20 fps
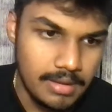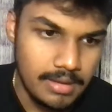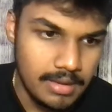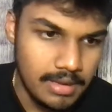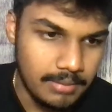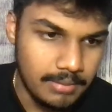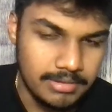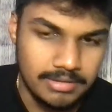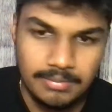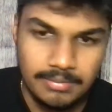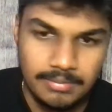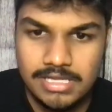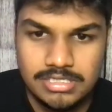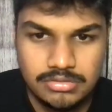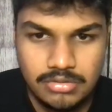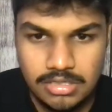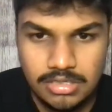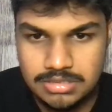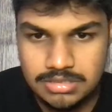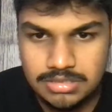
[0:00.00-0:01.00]
I mean, the
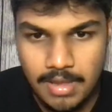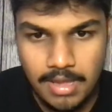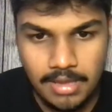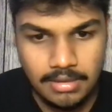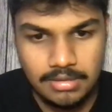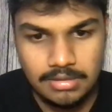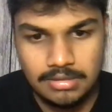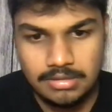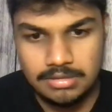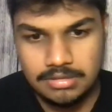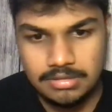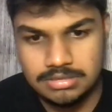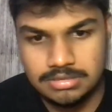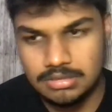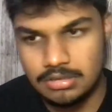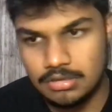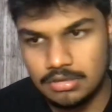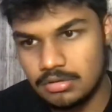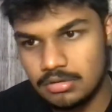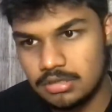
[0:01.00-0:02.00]
Bachelorette's back.
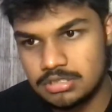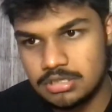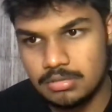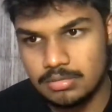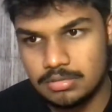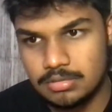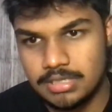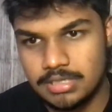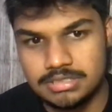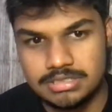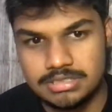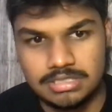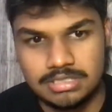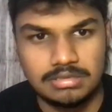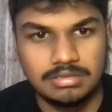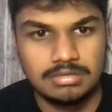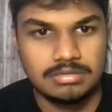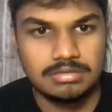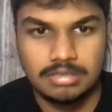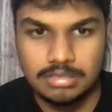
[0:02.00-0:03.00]
So October
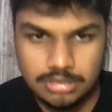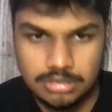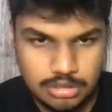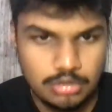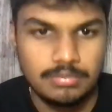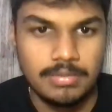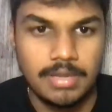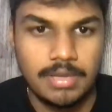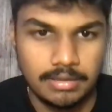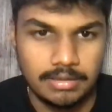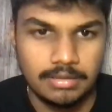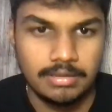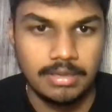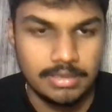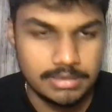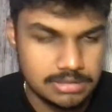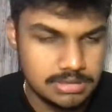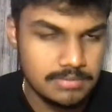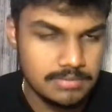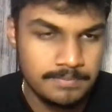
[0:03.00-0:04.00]
19th. Tune back in,
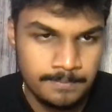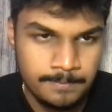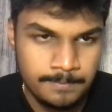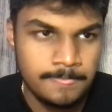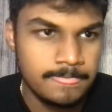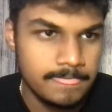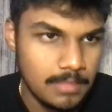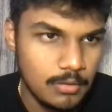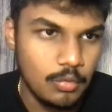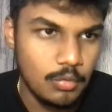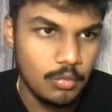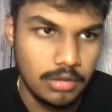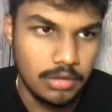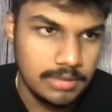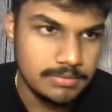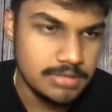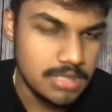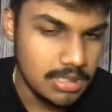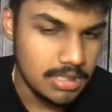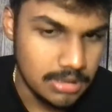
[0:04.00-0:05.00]
guys. We'll
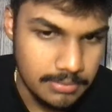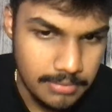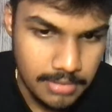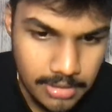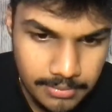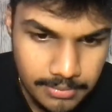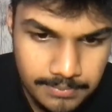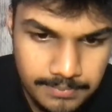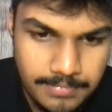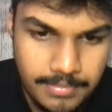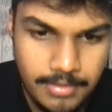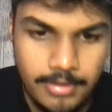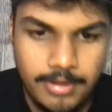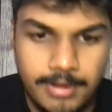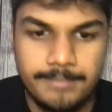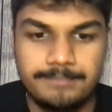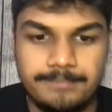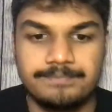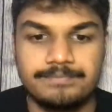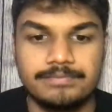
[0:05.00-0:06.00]
keep talking about him. All
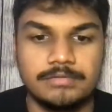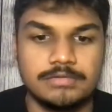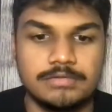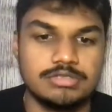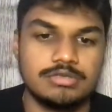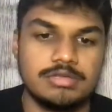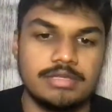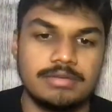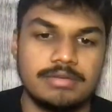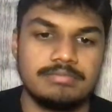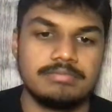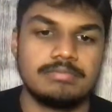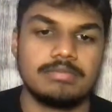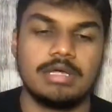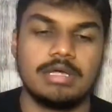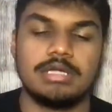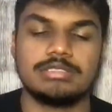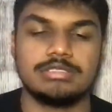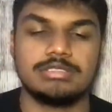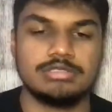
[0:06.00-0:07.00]
right. Until then,
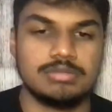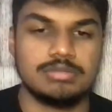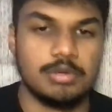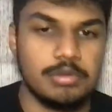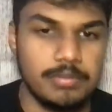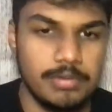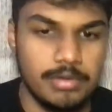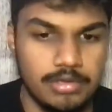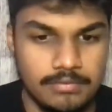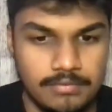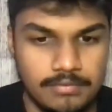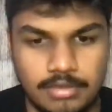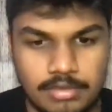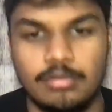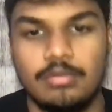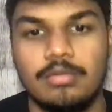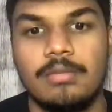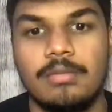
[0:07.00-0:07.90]
I'll see you tomorrow with a brand new video.